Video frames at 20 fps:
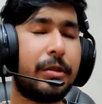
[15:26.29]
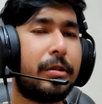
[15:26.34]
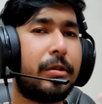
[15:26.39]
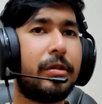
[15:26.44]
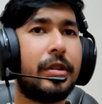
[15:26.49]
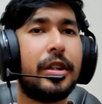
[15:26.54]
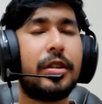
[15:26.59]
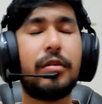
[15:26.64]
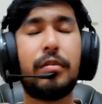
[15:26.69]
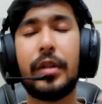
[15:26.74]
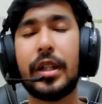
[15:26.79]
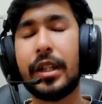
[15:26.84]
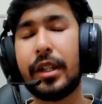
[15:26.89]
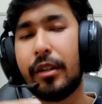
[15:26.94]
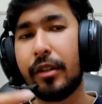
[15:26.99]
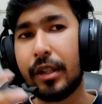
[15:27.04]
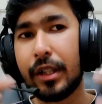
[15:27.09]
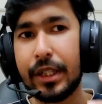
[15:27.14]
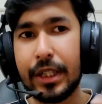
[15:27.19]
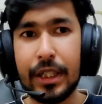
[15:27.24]
You don't need to make
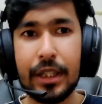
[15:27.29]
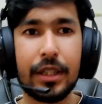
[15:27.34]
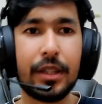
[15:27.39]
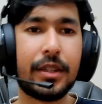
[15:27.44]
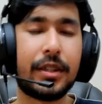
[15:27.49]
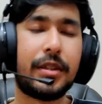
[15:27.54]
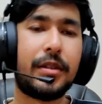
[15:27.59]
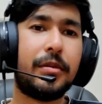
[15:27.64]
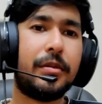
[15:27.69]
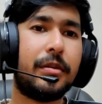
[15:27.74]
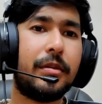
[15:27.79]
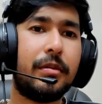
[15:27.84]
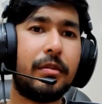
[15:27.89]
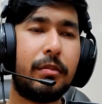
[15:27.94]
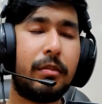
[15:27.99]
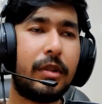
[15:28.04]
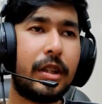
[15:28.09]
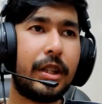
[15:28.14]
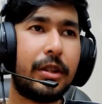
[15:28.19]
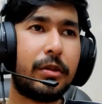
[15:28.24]
Giratinas. You don't
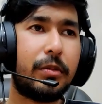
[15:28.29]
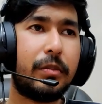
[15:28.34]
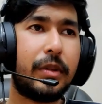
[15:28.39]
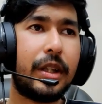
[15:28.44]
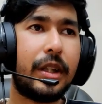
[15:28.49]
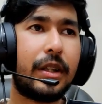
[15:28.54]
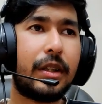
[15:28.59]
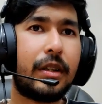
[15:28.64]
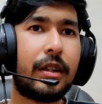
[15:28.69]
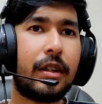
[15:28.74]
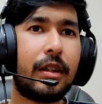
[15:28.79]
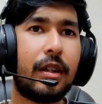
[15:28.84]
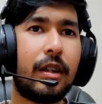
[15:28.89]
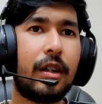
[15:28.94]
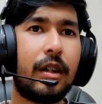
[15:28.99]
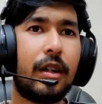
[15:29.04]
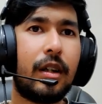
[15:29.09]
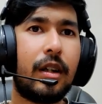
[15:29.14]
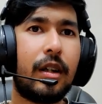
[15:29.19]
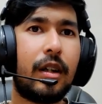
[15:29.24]
need to
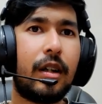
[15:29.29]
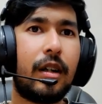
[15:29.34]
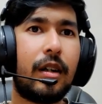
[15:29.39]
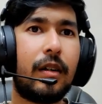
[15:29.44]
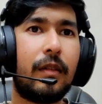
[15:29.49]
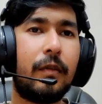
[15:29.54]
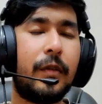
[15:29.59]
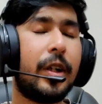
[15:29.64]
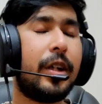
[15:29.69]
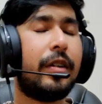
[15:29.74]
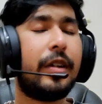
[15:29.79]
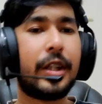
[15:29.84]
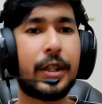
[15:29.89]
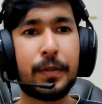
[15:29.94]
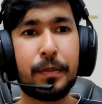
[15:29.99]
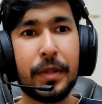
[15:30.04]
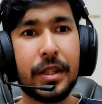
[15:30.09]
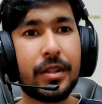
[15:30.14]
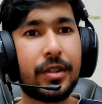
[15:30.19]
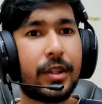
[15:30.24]
make very
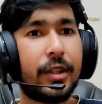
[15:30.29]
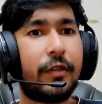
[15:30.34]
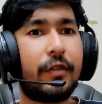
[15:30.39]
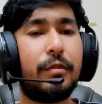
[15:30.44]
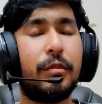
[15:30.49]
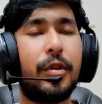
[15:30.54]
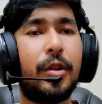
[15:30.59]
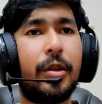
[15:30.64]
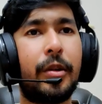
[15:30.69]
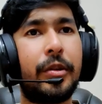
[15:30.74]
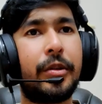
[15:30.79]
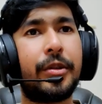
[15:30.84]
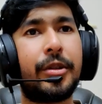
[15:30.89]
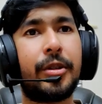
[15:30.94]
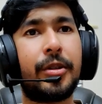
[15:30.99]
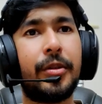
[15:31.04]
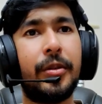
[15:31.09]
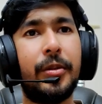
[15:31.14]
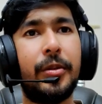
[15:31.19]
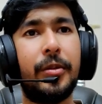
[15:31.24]
expensive
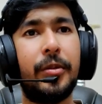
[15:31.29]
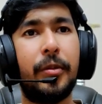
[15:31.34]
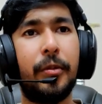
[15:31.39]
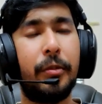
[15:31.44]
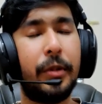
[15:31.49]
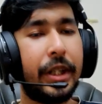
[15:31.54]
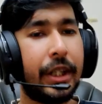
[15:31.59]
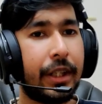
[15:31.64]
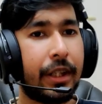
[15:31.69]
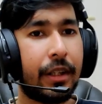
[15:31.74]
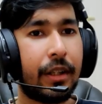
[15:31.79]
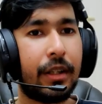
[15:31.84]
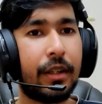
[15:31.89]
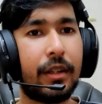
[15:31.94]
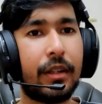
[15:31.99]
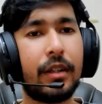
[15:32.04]
mons to win